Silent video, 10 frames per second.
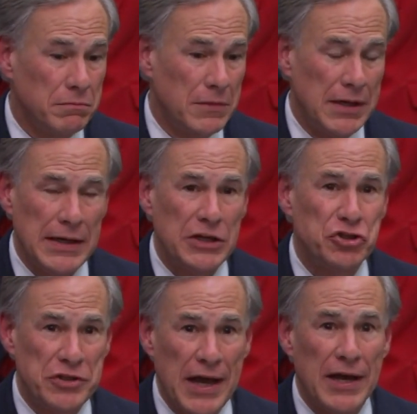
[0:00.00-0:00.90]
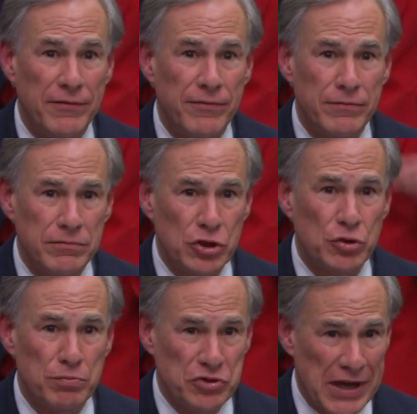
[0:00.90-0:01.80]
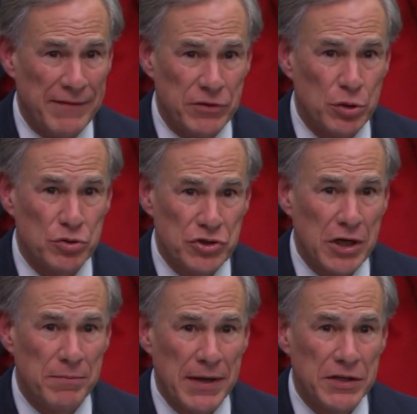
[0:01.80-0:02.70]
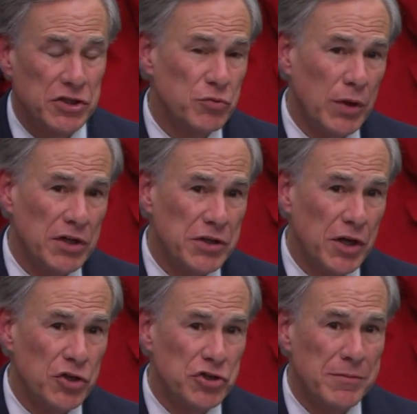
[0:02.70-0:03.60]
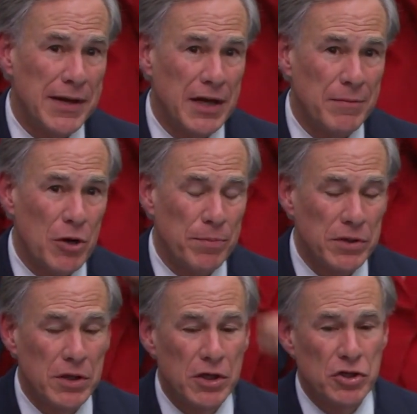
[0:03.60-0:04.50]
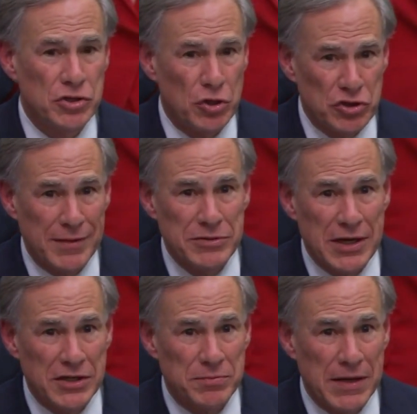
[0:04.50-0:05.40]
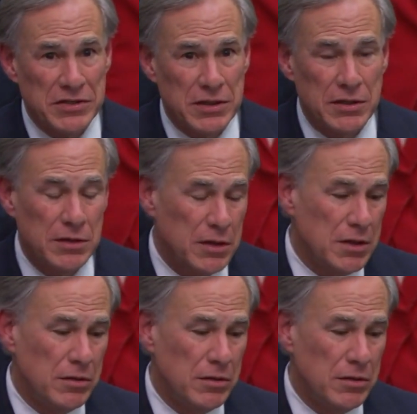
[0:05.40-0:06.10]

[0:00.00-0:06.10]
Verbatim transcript: They need staff to staff those jail beds as well as others that may come open. So some states may send